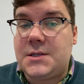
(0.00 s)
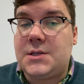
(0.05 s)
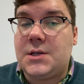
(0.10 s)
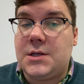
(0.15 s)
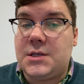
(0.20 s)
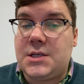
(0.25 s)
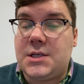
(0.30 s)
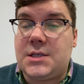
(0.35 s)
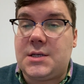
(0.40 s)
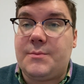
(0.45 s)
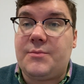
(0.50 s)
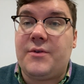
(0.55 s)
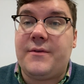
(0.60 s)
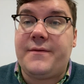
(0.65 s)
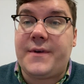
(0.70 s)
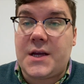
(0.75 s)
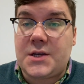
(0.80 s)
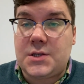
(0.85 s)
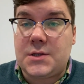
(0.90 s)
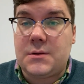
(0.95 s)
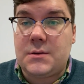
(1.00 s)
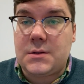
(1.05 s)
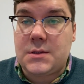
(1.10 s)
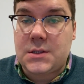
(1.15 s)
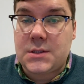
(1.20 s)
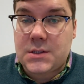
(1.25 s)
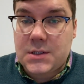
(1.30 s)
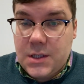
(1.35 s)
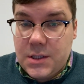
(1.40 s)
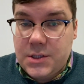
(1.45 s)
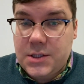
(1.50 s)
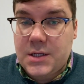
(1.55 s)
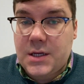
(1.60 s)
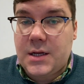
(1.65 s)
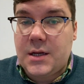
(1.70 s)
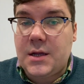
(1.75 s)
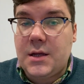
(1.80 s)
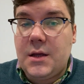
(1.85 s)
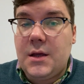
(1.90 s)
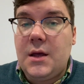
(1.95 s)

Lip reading: such as a professional discussion.